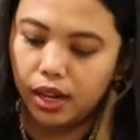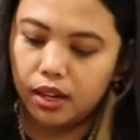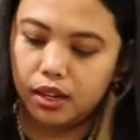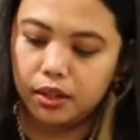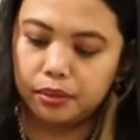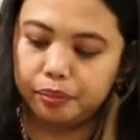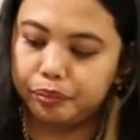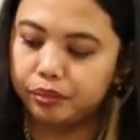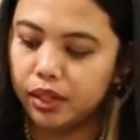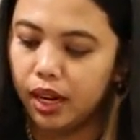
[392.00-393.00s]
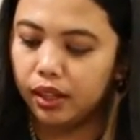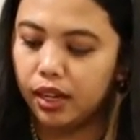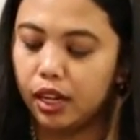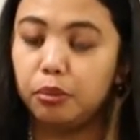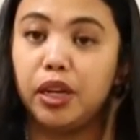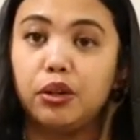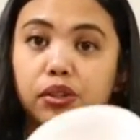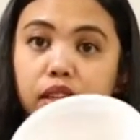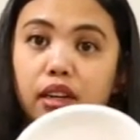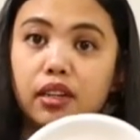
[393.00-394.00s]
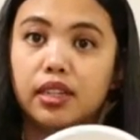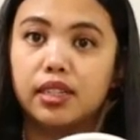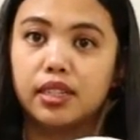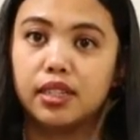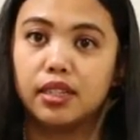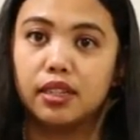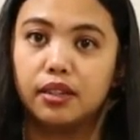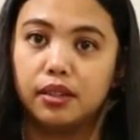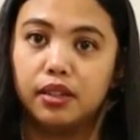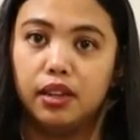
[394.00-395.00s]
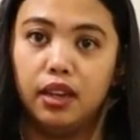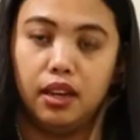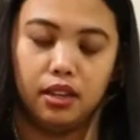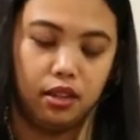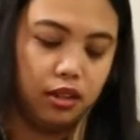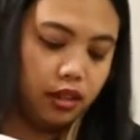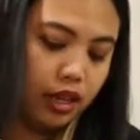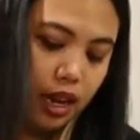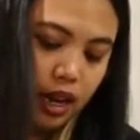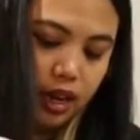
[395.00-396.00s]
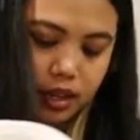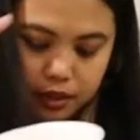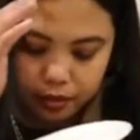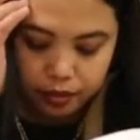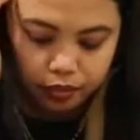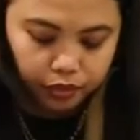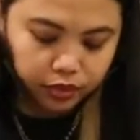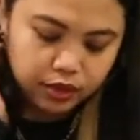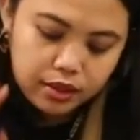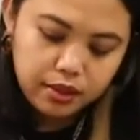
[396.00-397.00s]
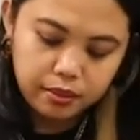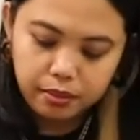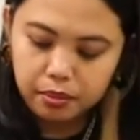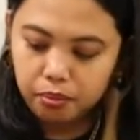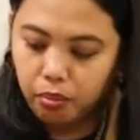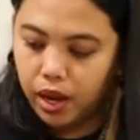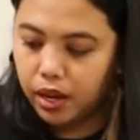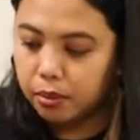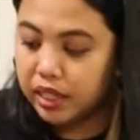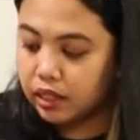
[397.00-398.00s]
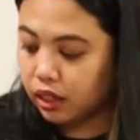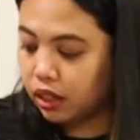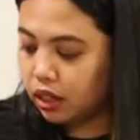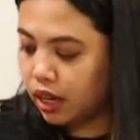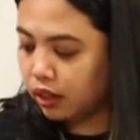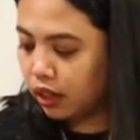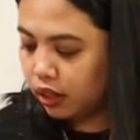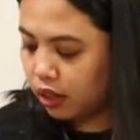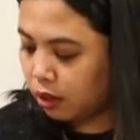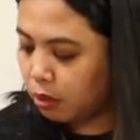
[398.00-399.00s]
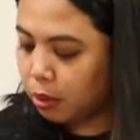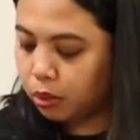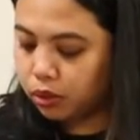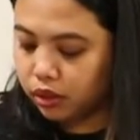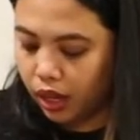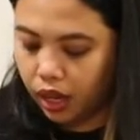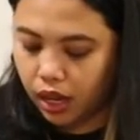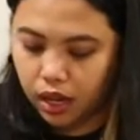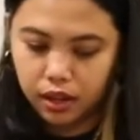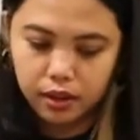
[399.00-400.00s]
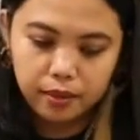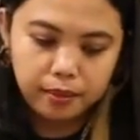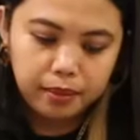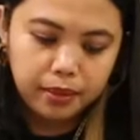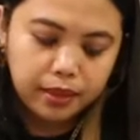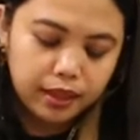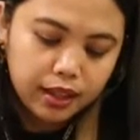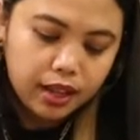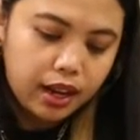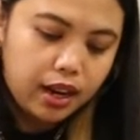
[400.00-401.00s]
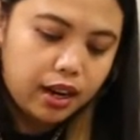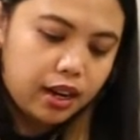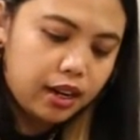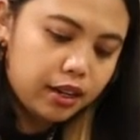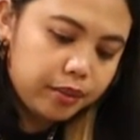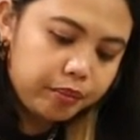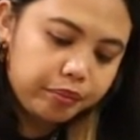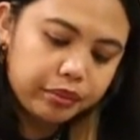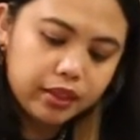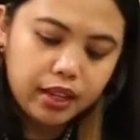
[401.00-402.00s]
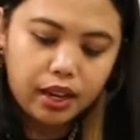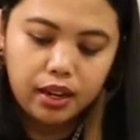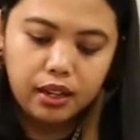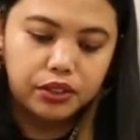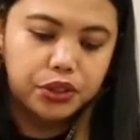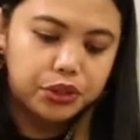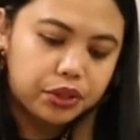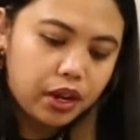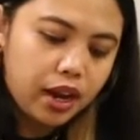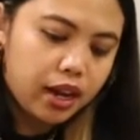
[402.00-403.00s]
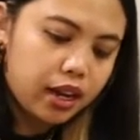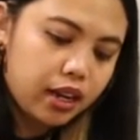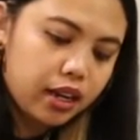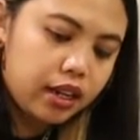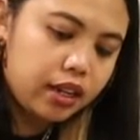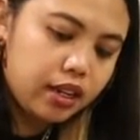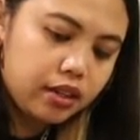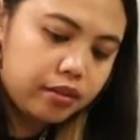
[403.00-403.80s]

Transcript: Um, I think I'll be using this na lang para ma-steer natin din ang mabuti. Um, okay, let's try